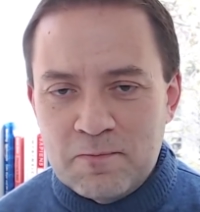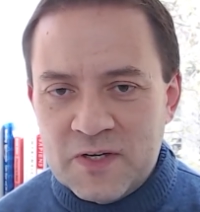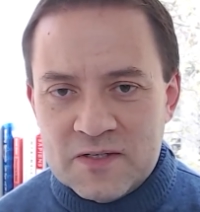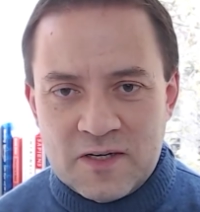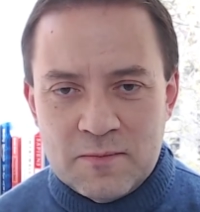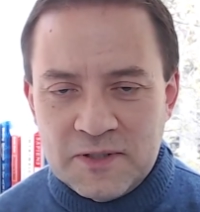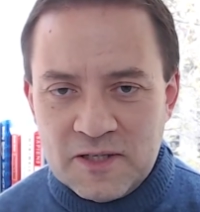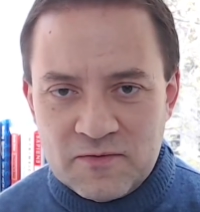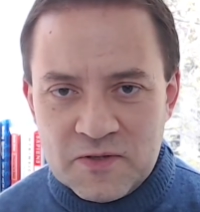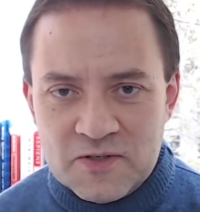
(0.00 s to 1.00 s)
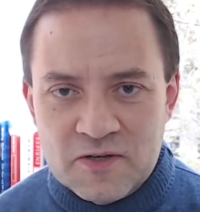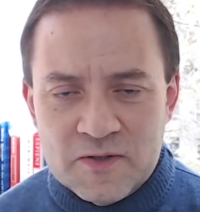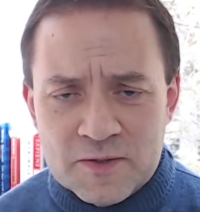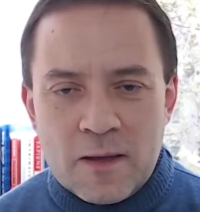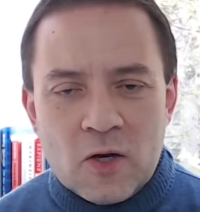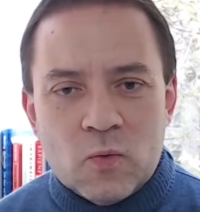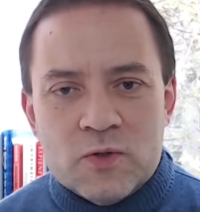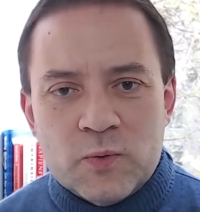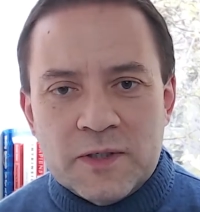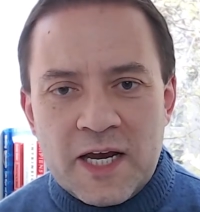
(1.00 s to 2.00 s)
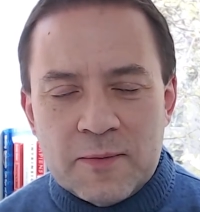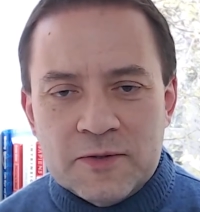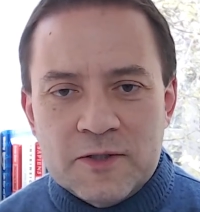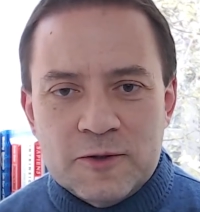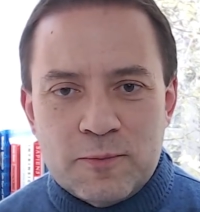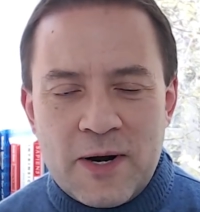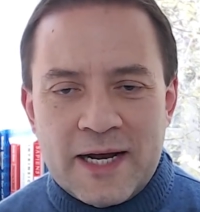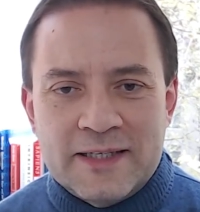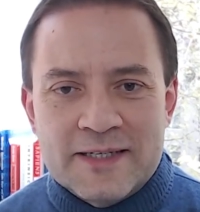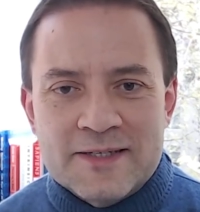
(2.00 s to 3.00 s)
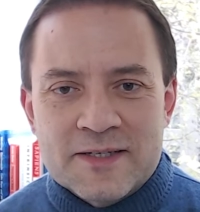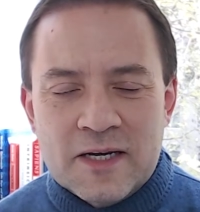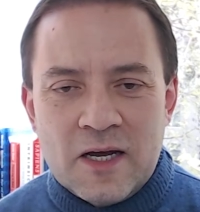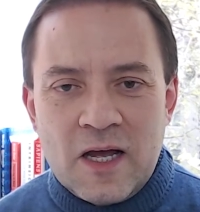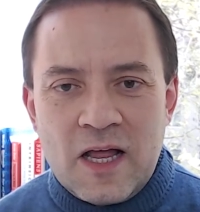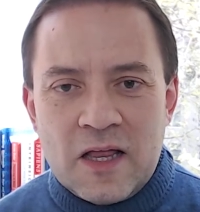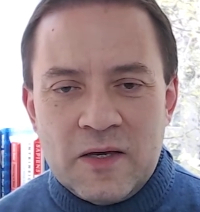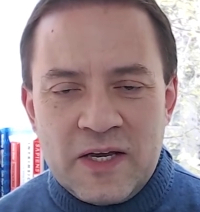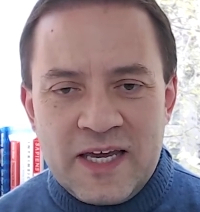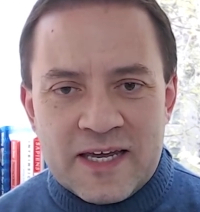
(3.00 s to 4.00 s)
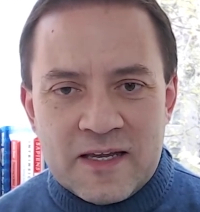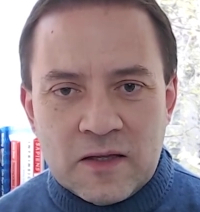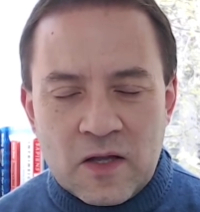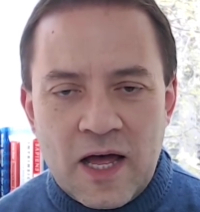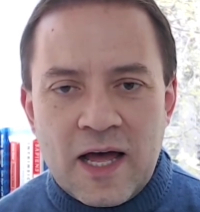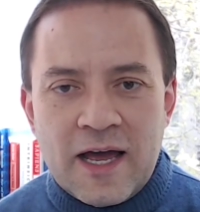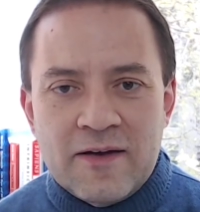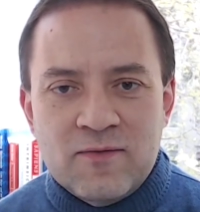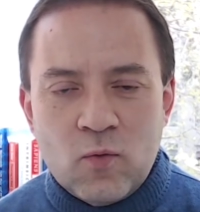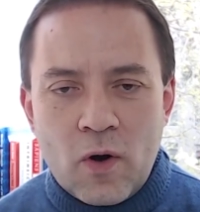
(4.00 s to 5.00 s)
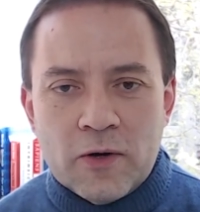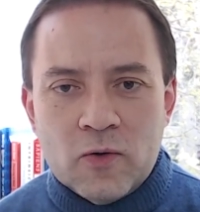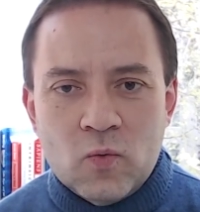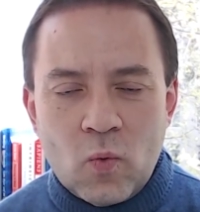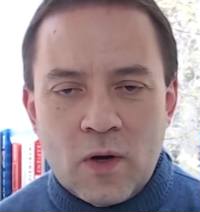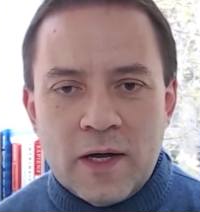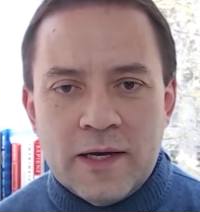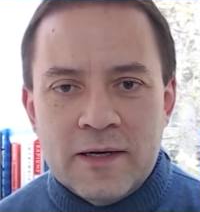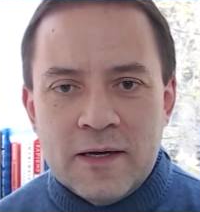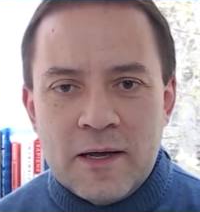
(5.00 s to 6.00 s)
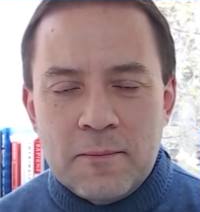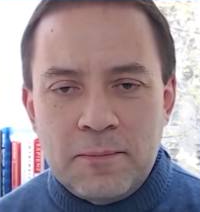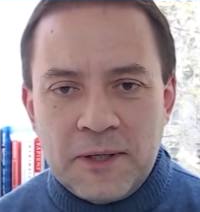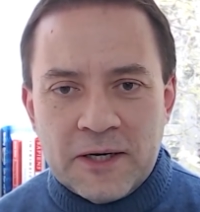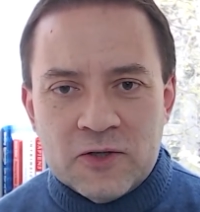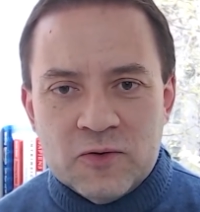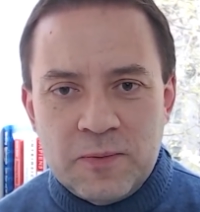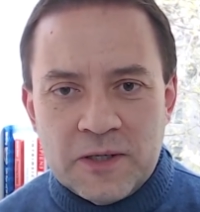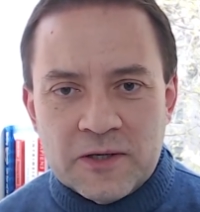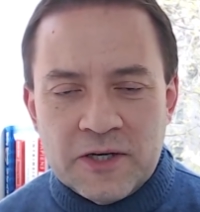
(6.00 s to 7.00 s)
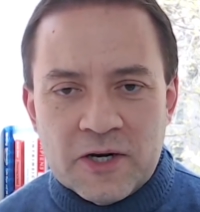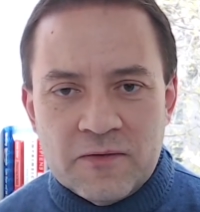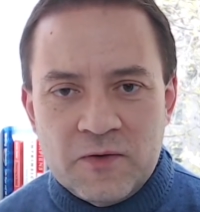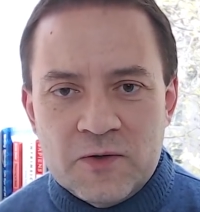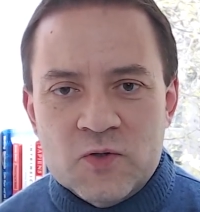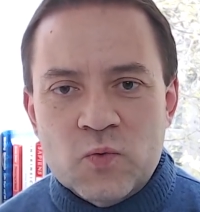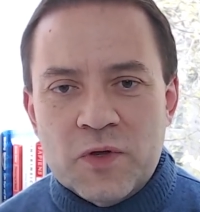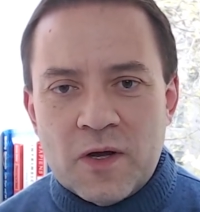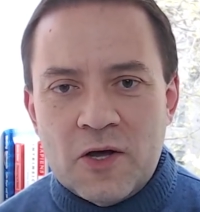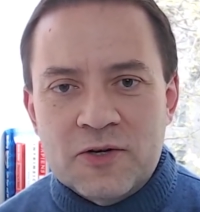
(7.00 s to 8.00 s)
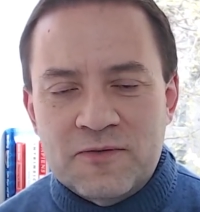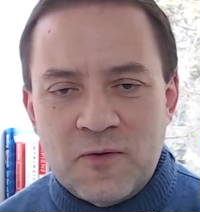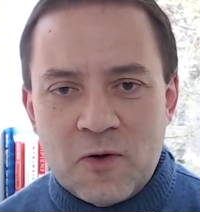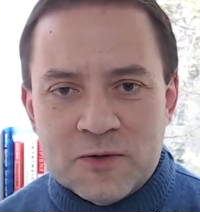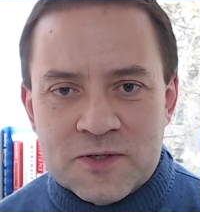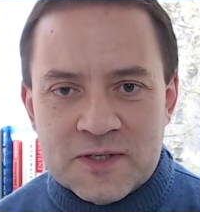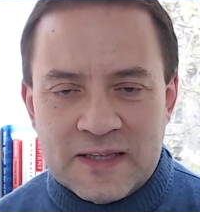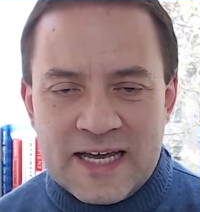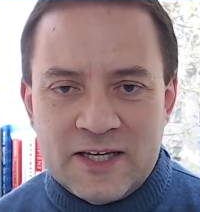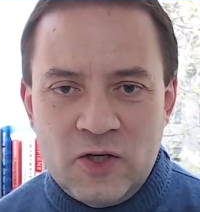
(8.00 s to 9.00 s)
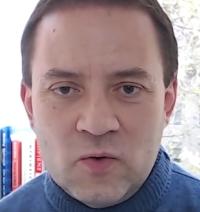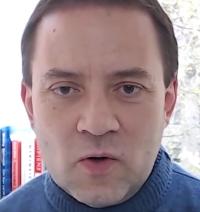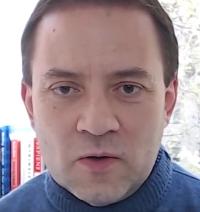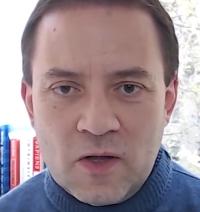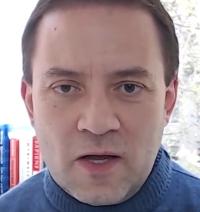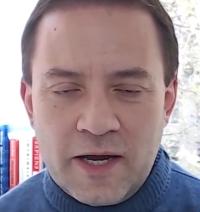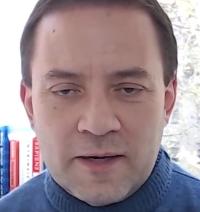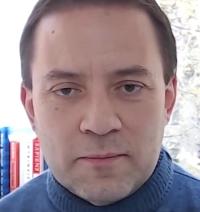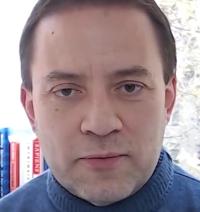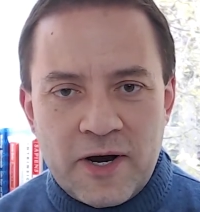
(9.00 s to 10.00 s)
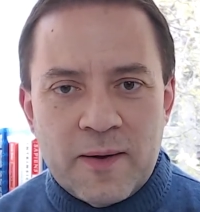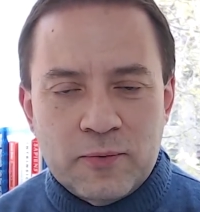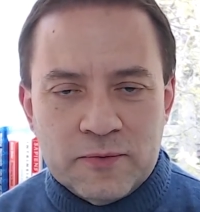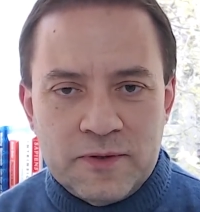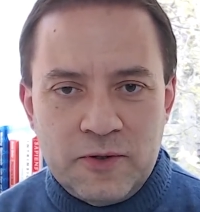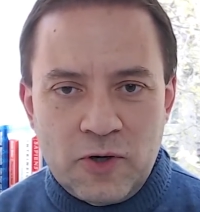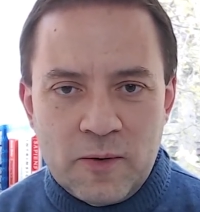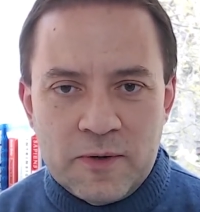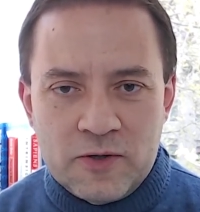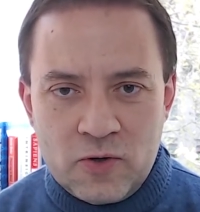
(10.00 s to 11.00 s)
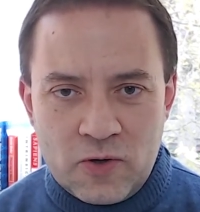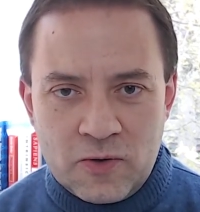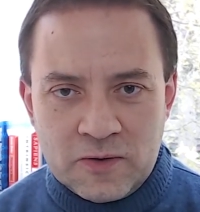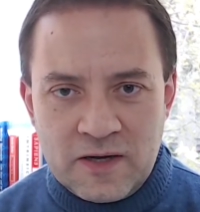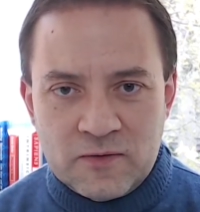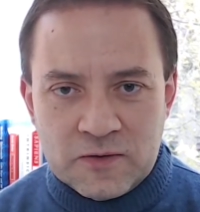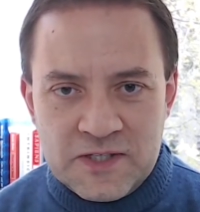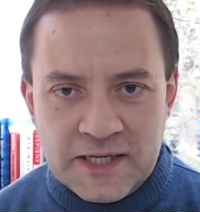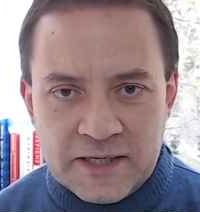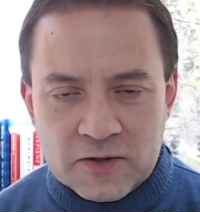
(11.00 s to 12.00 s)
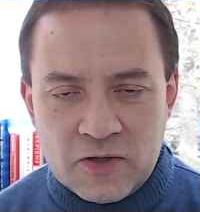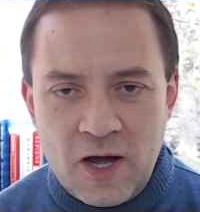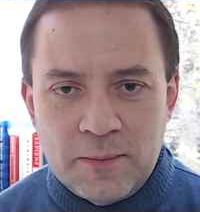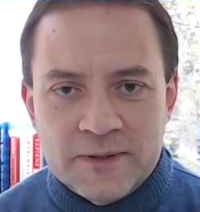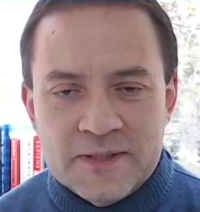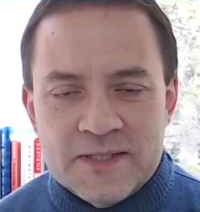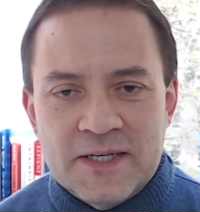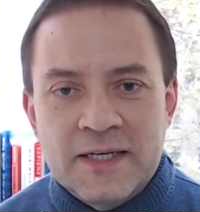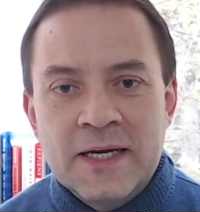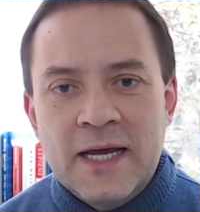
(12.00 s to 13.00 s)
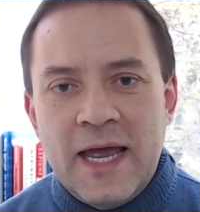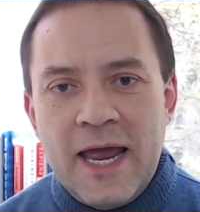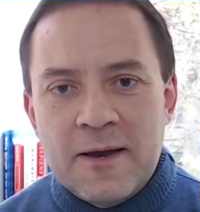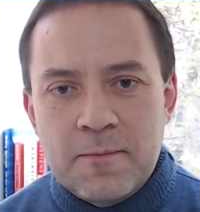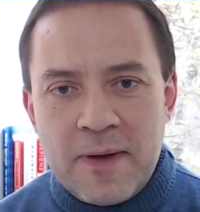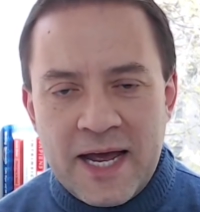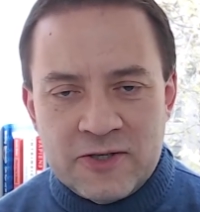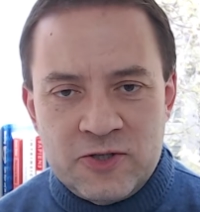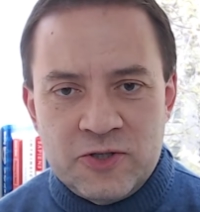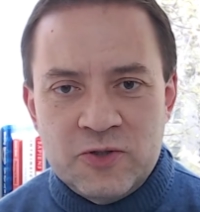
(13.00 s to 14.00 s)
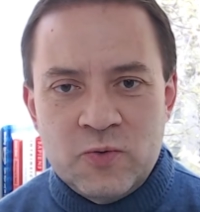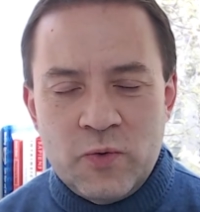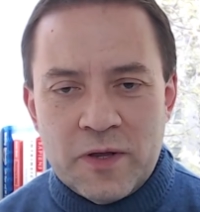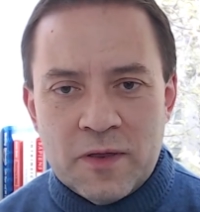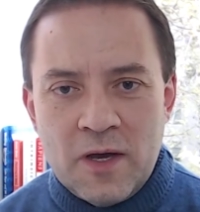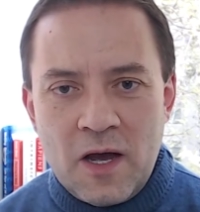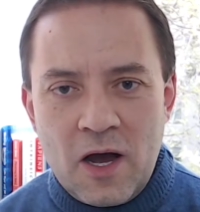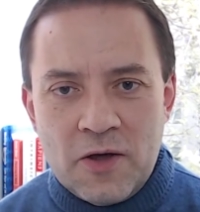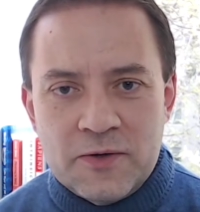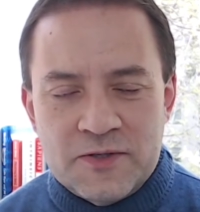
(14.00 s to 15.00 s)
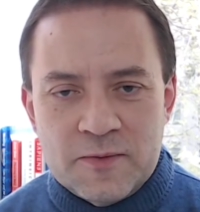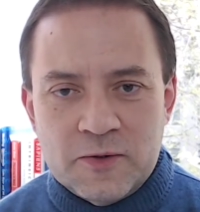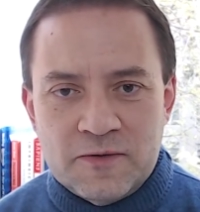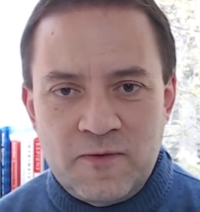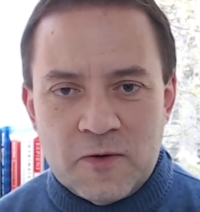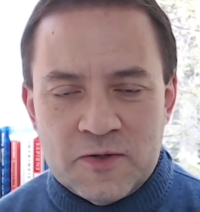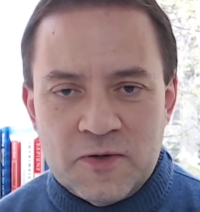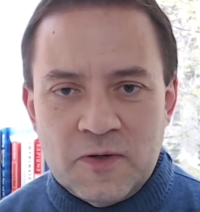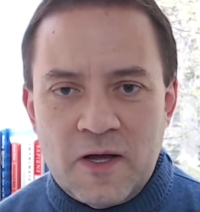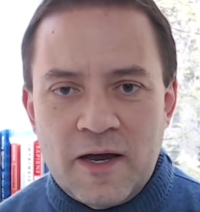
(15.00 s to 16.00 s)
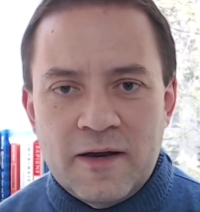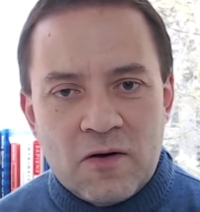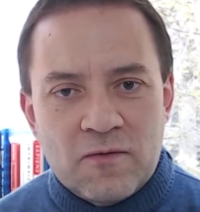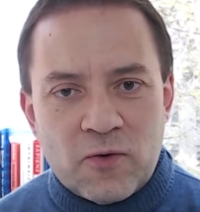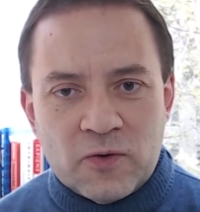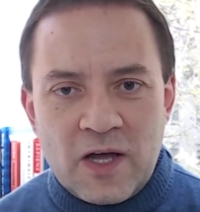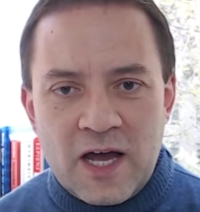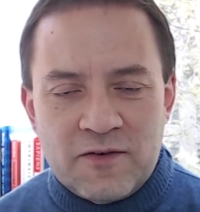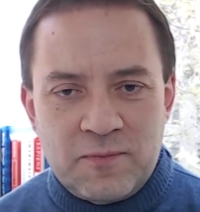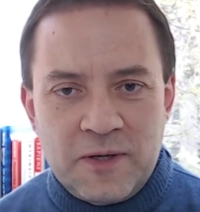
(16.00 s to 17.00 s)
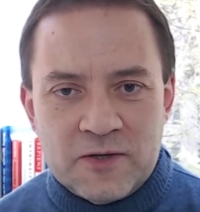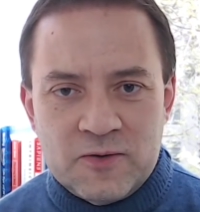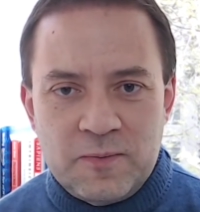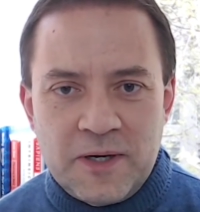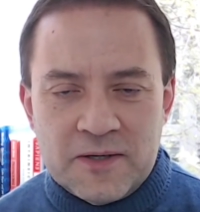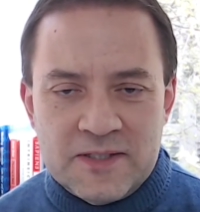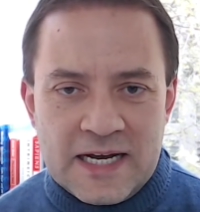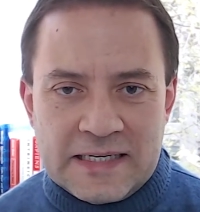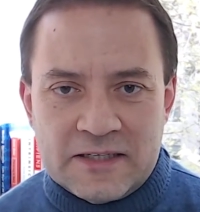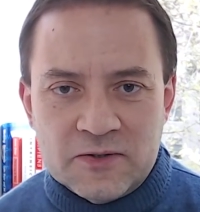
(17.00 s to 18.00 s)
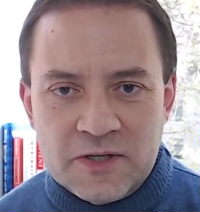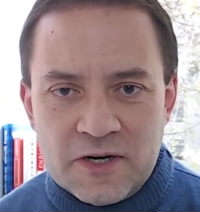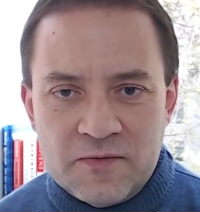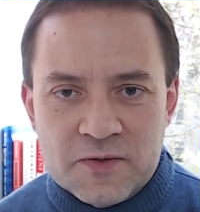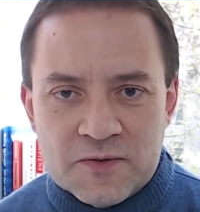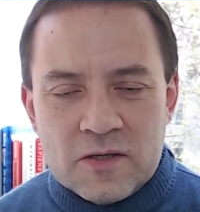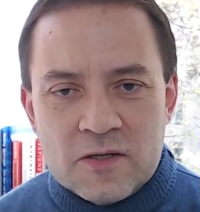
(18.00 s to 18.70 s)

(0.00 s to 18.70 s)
It's a completely free service, which will enable you to practice in live one-on-one peer-to-peer interviews with other folks like you online. Preamp will determine your level of technical competency and match you with other similar folks online for live peer-to-peer technical interviews.